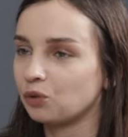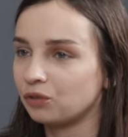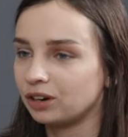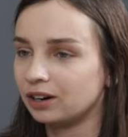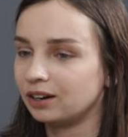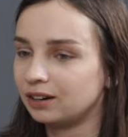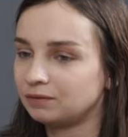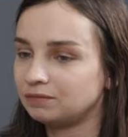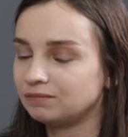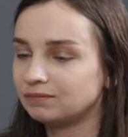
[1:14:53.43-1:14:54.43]

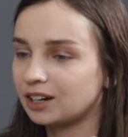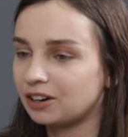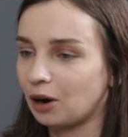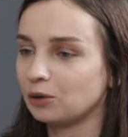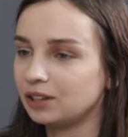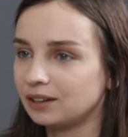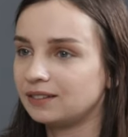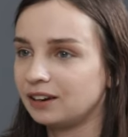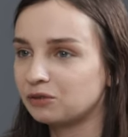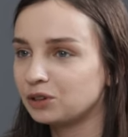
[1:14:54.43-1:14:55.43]
overcrowding
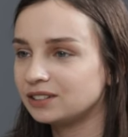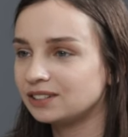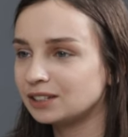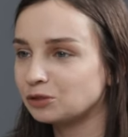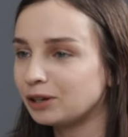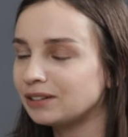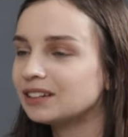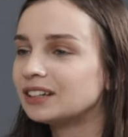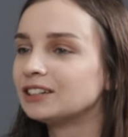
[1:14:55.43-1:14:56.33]
their voices as well.